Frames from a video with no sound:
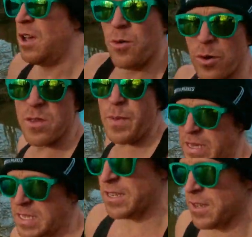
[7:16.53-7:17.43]
one of the
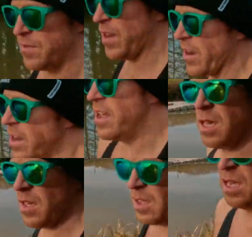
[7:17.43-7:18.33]
best things I've done.
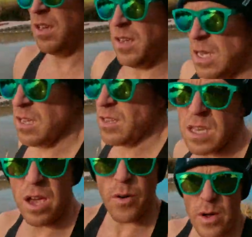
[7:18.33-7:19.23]

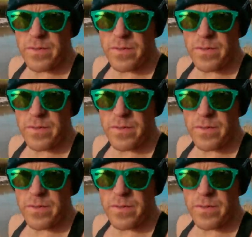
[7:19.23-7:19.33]
So I